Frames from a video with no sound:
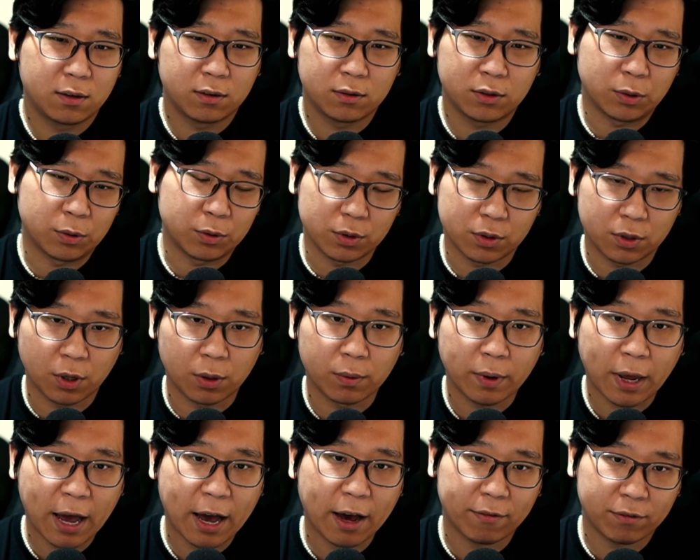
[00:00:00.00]
you just
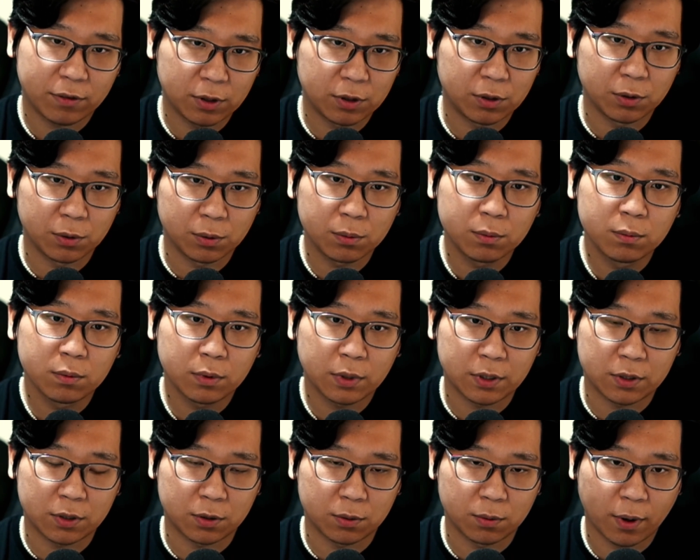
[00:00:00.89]
don't have to do
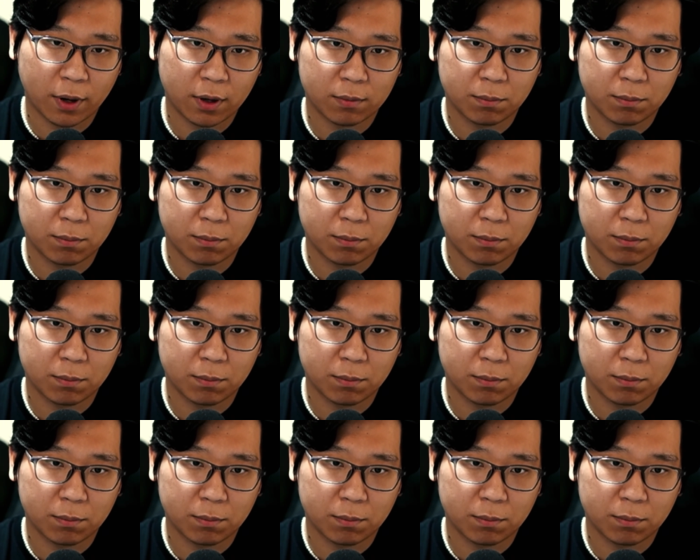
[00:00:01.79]
because you